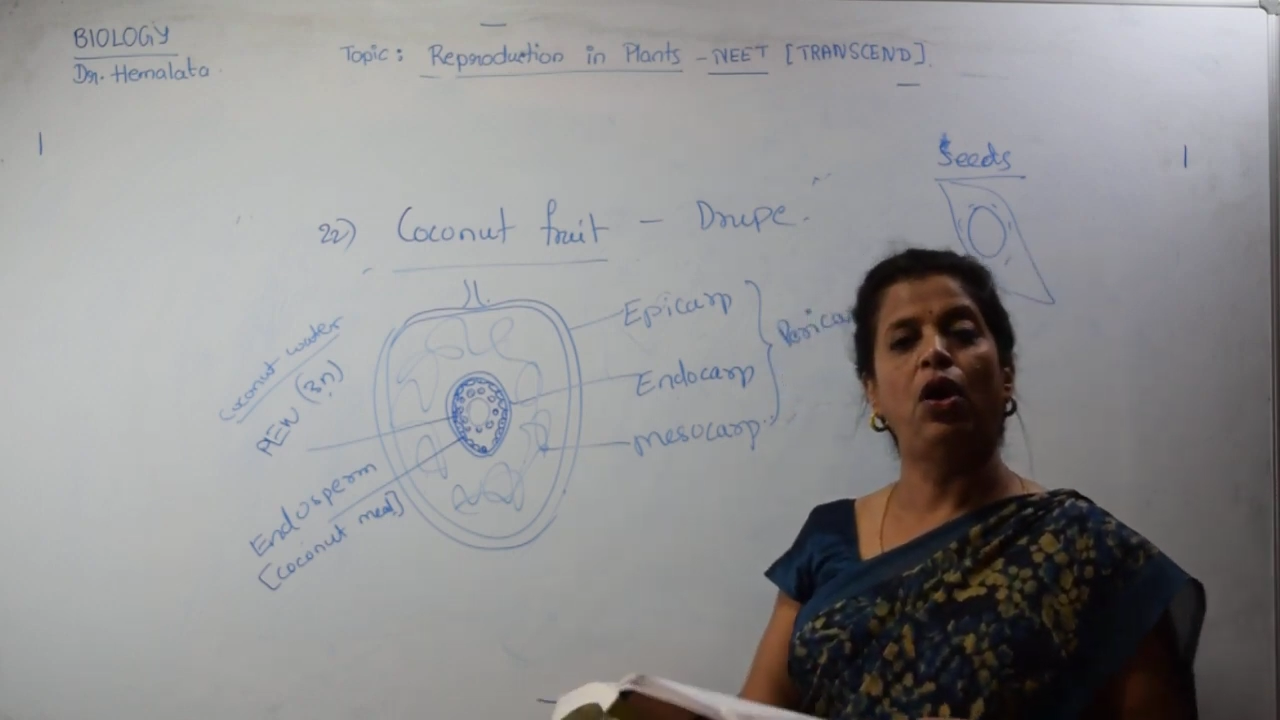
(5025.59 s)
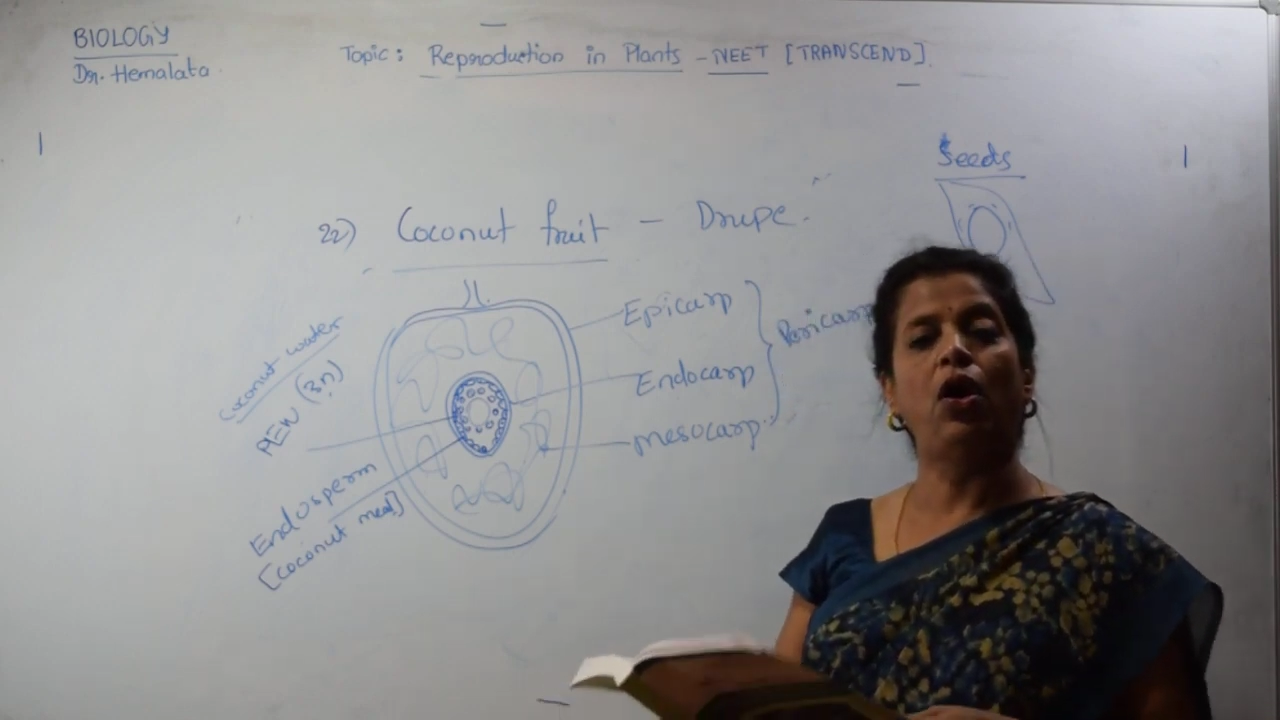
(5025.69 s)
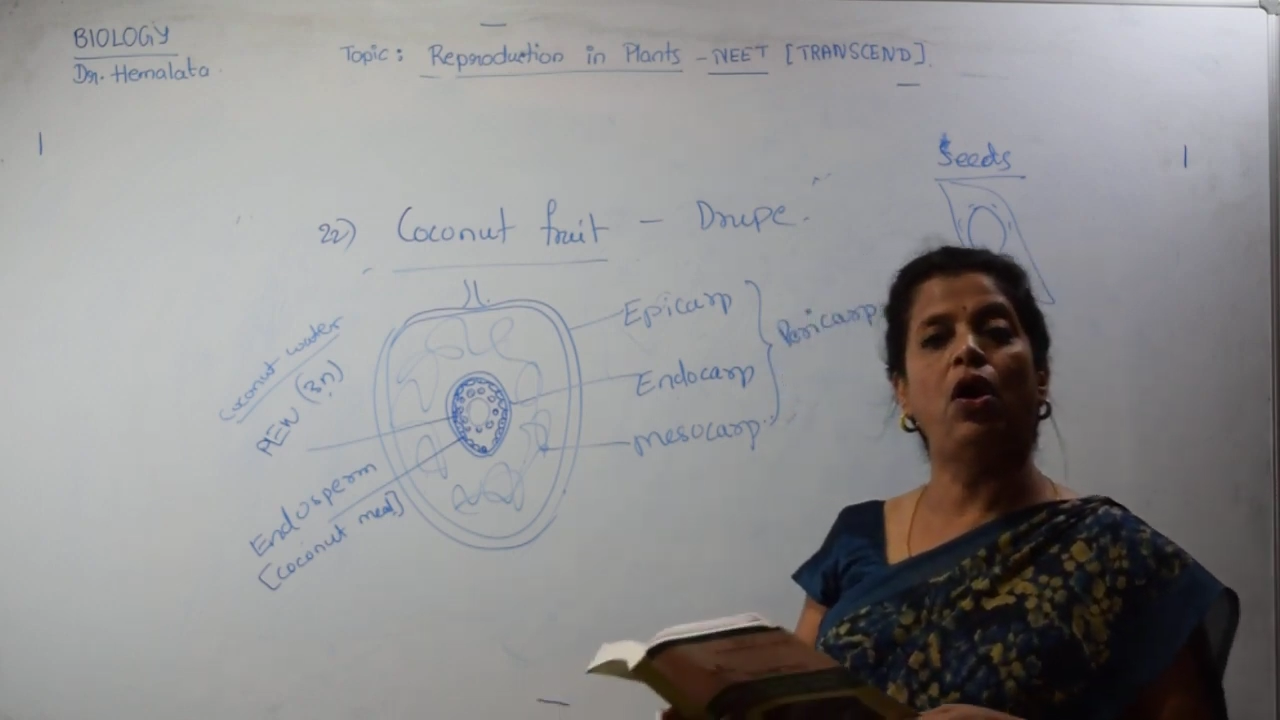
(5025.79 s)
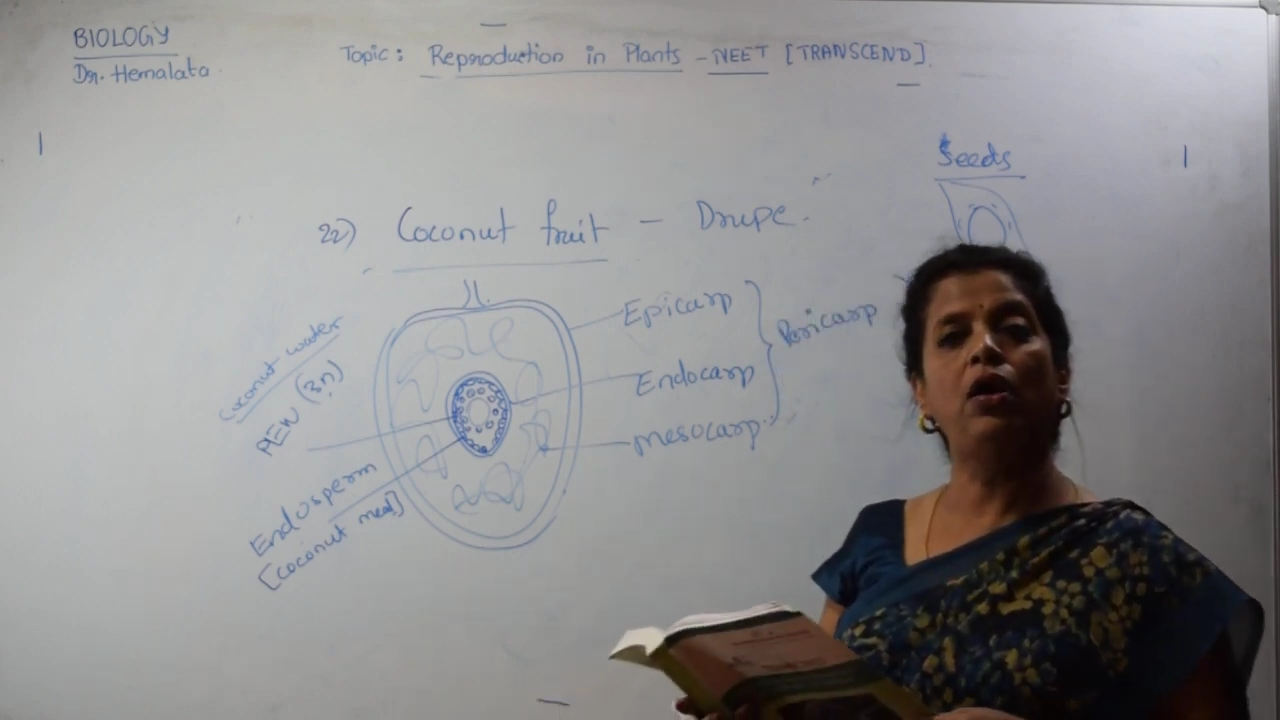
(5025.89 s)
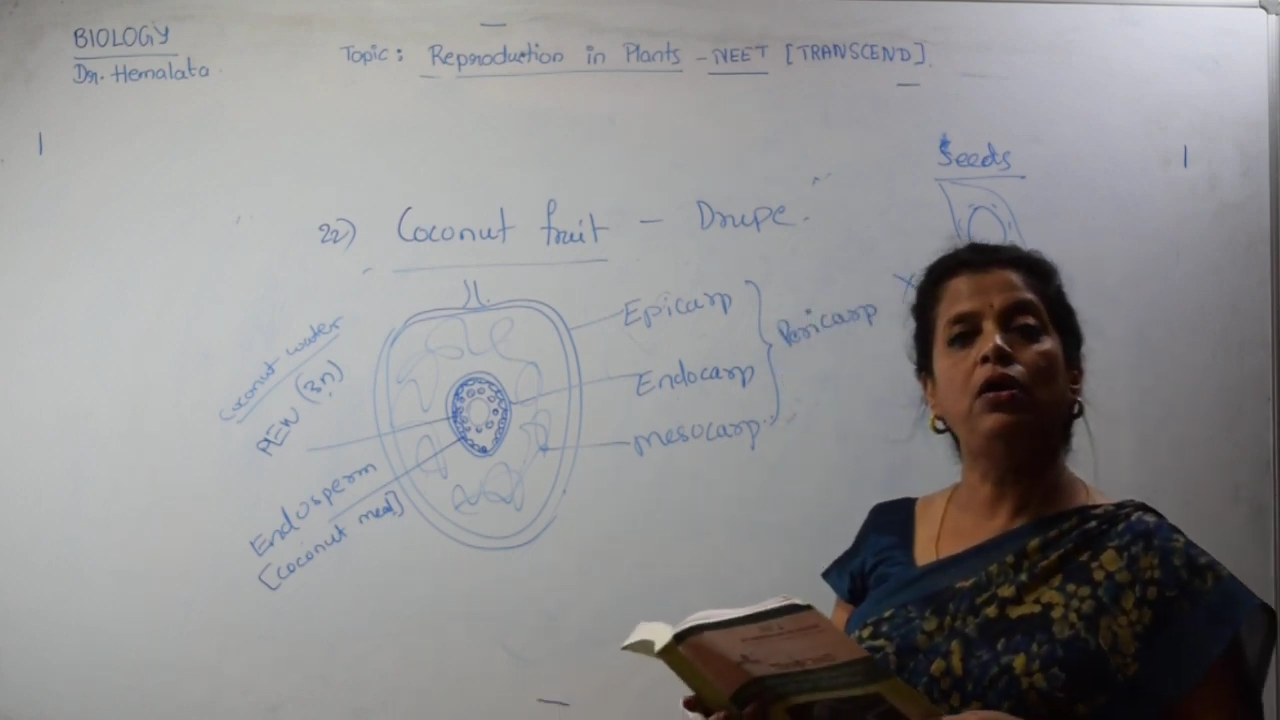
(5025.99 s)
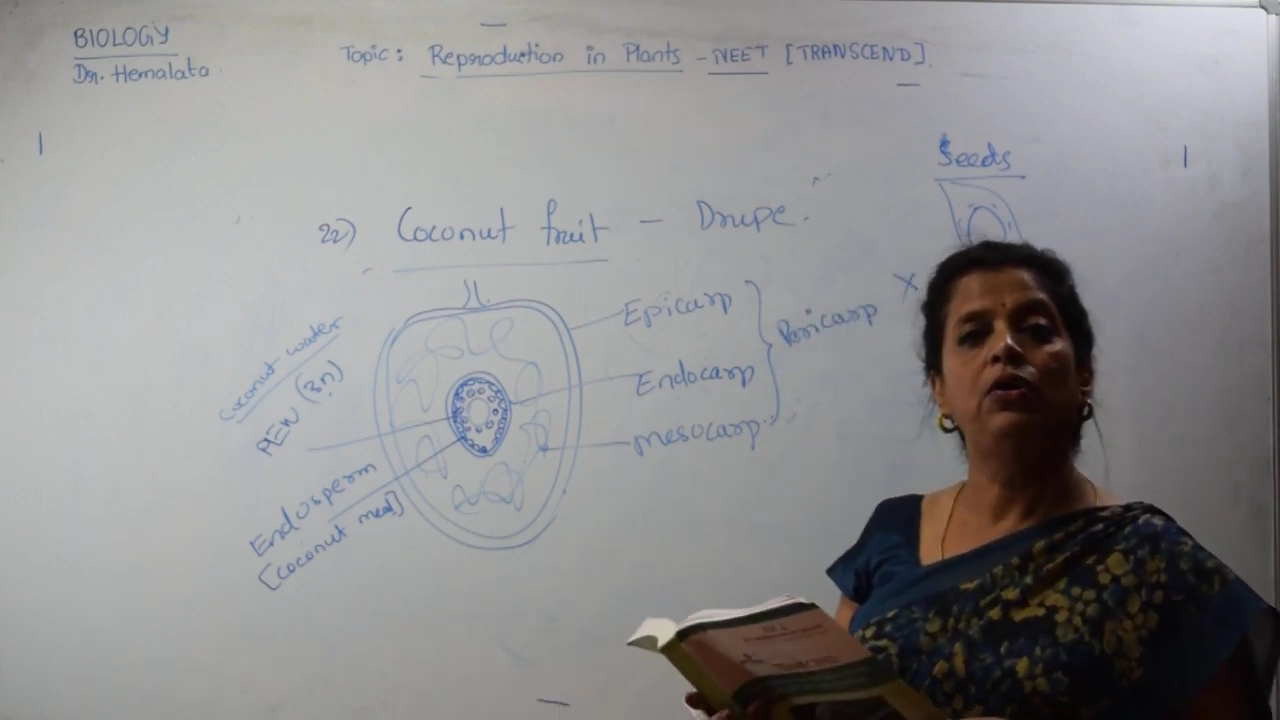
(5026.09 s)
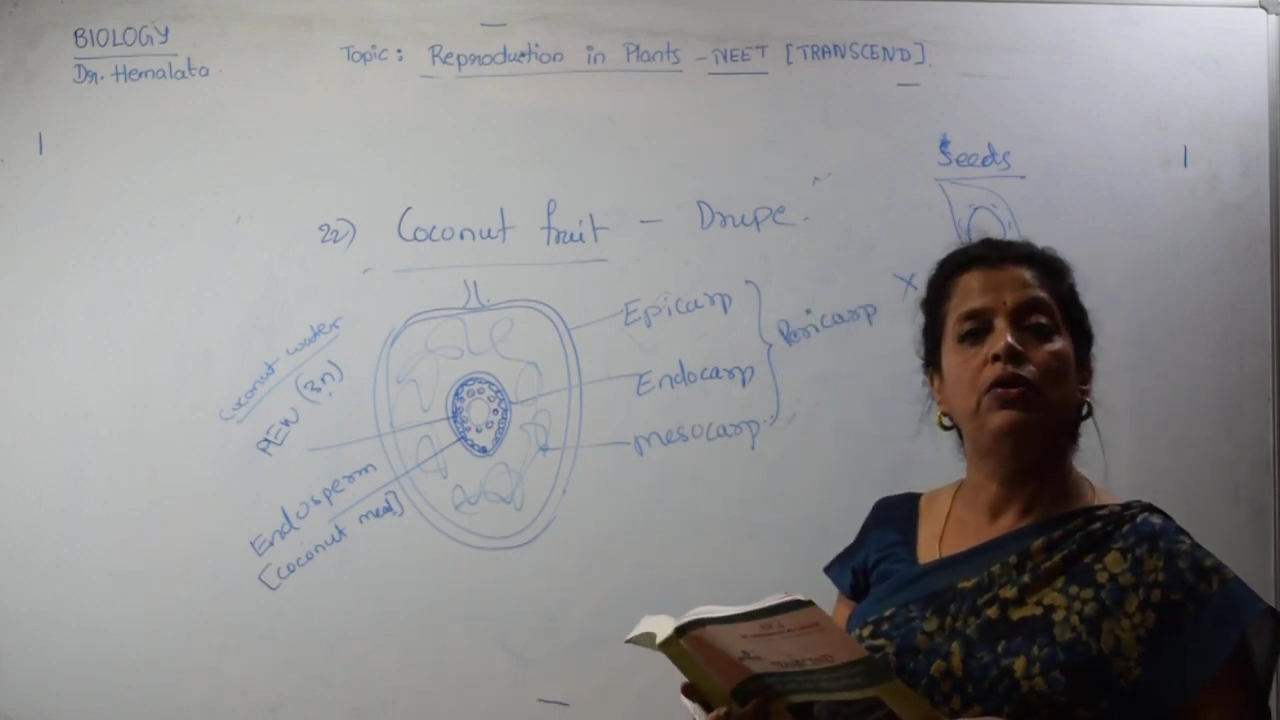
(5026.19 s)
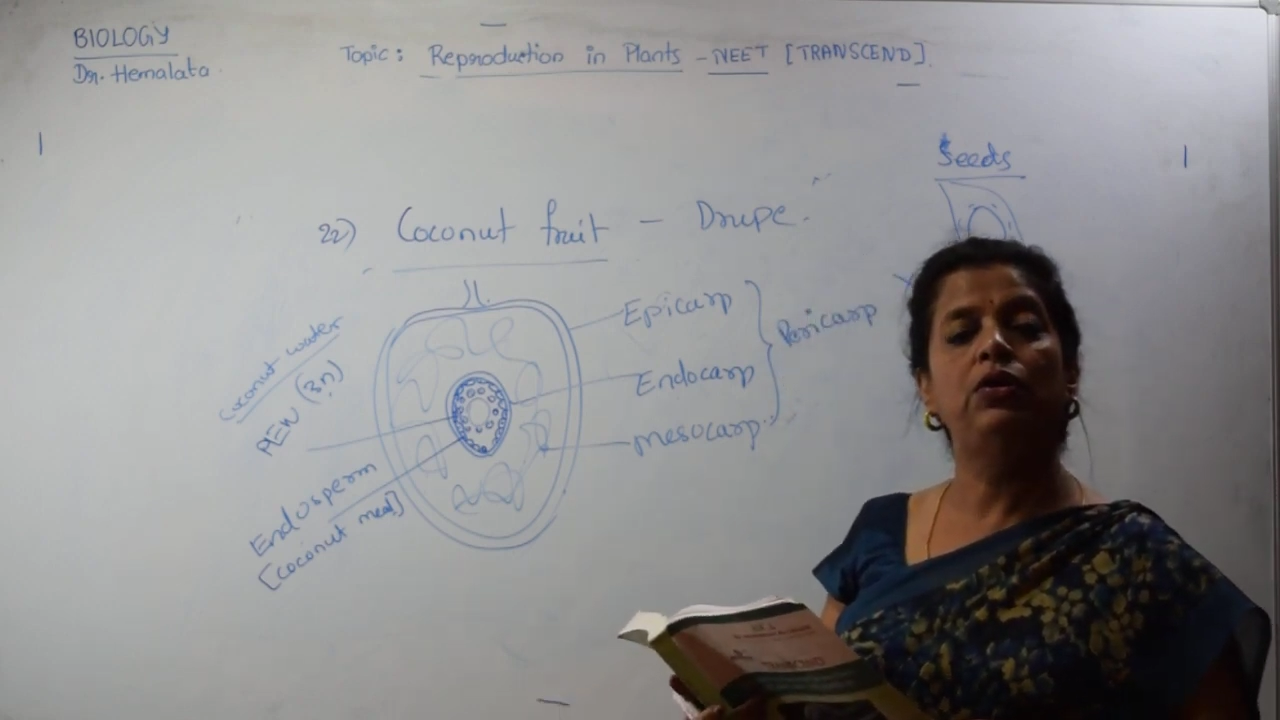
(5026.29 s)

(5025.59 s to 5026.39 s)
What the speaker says: or